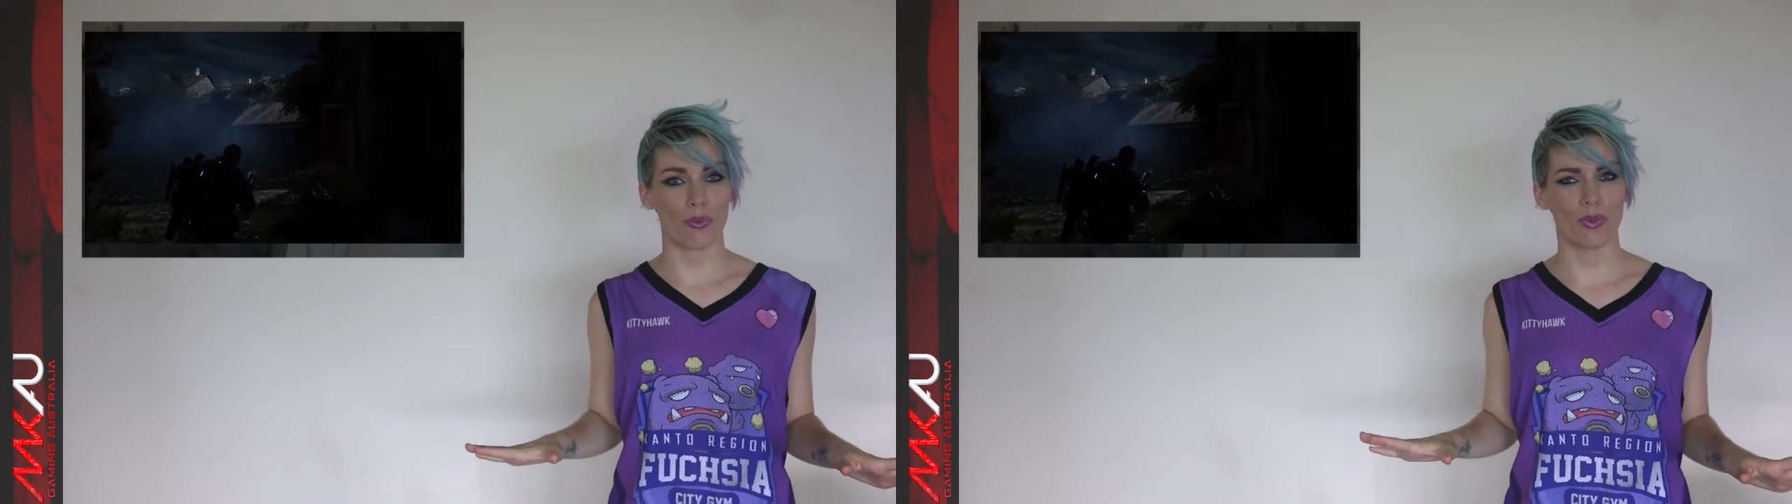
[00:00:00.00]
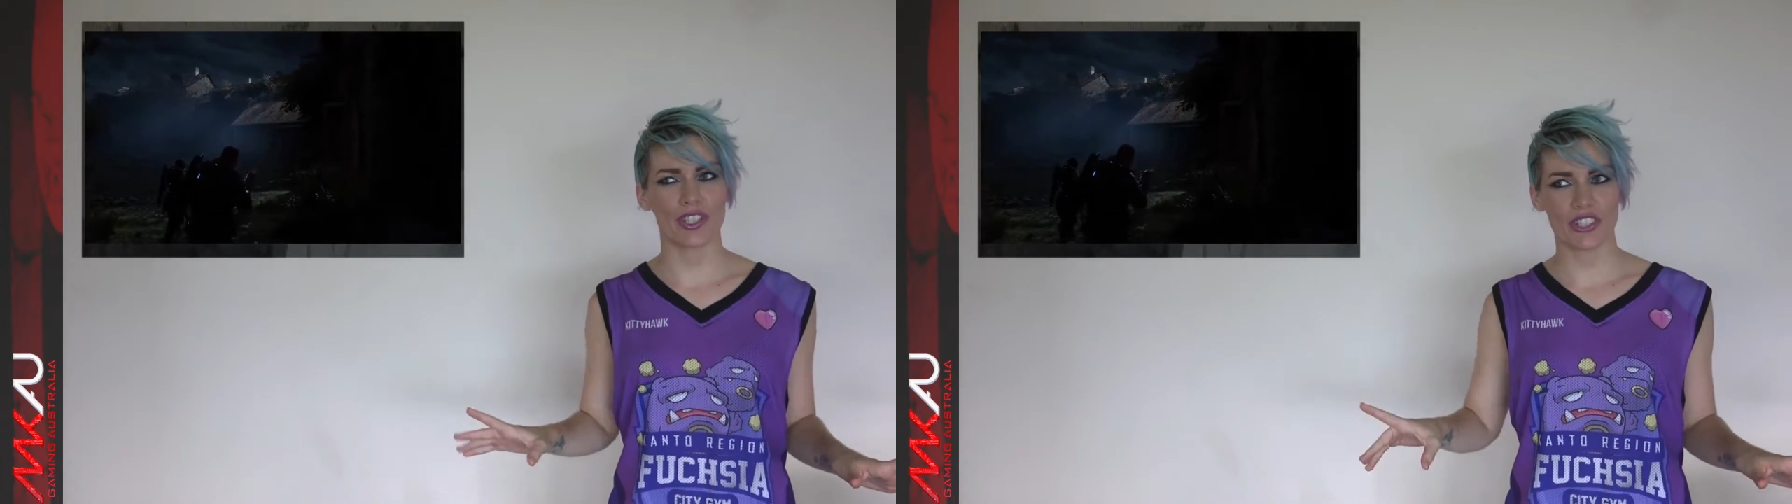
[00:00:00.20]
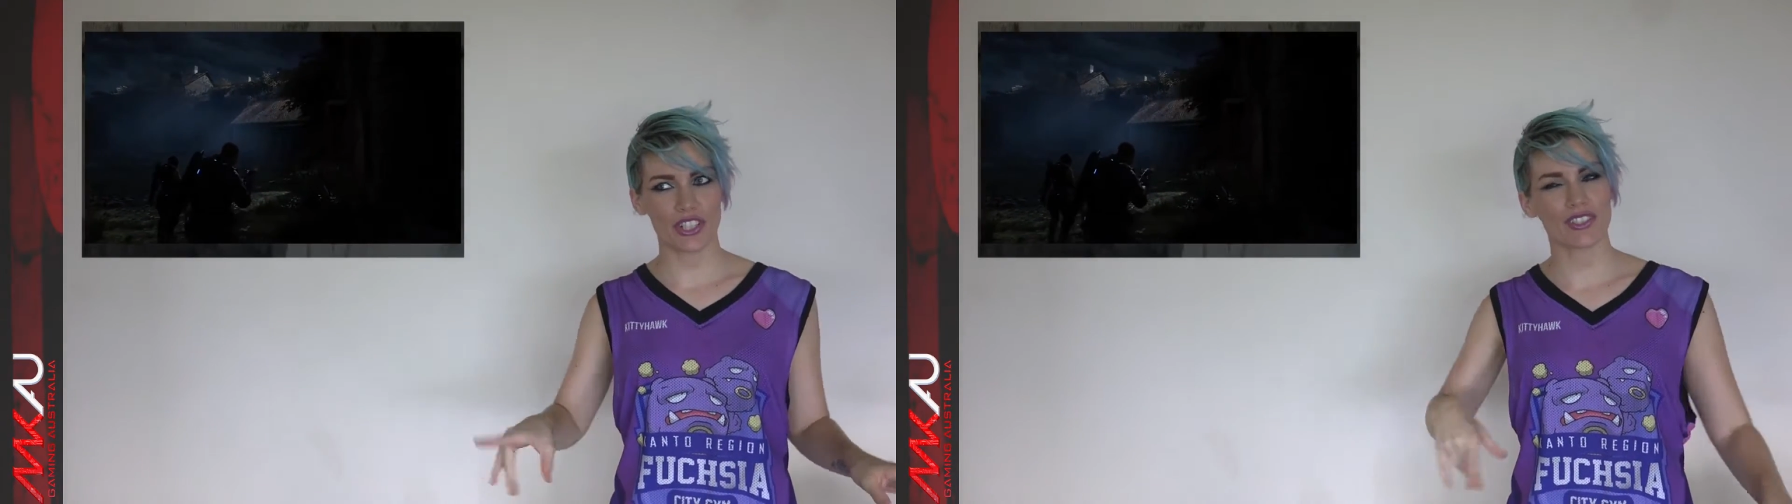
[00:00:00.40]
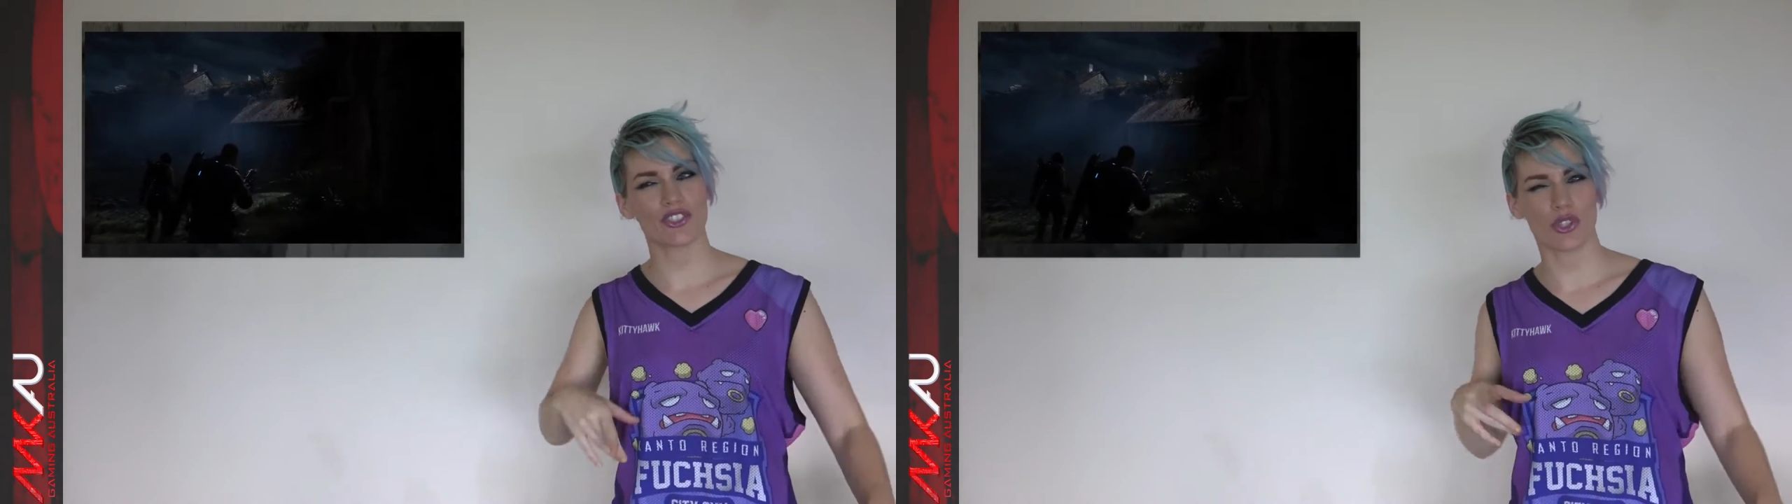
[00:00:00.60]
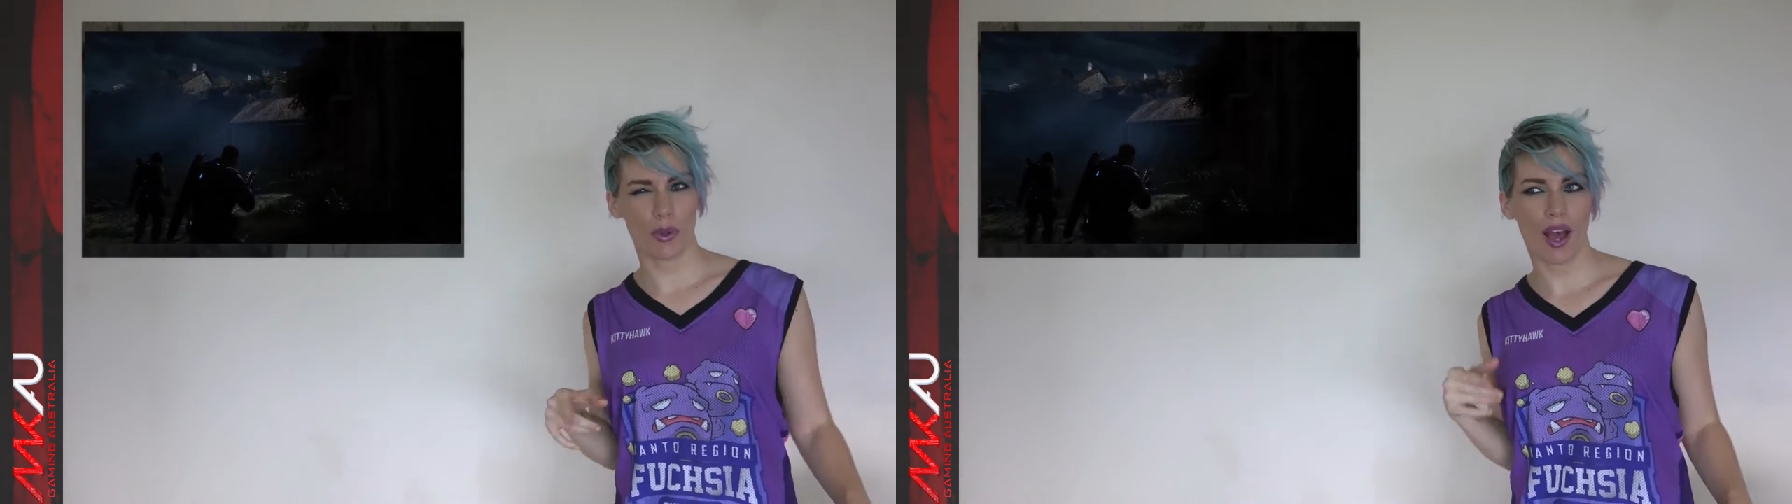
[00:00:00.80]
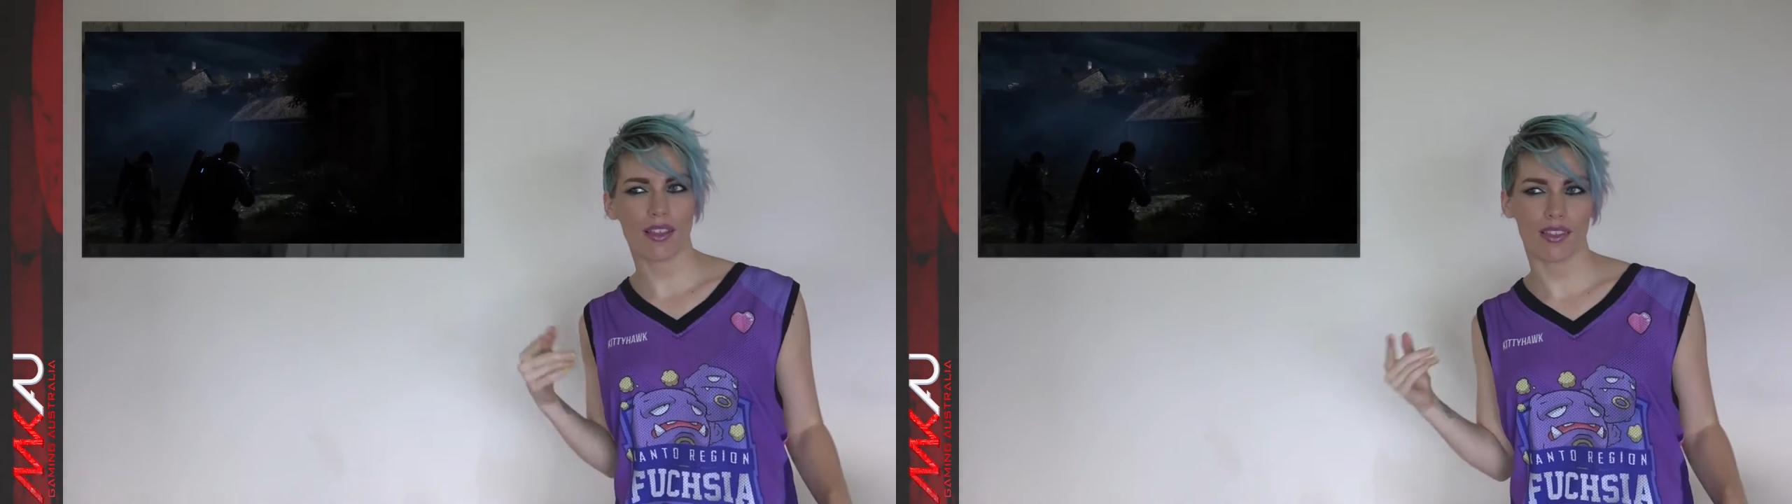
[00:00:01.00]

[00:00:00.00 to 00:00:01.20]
which is due out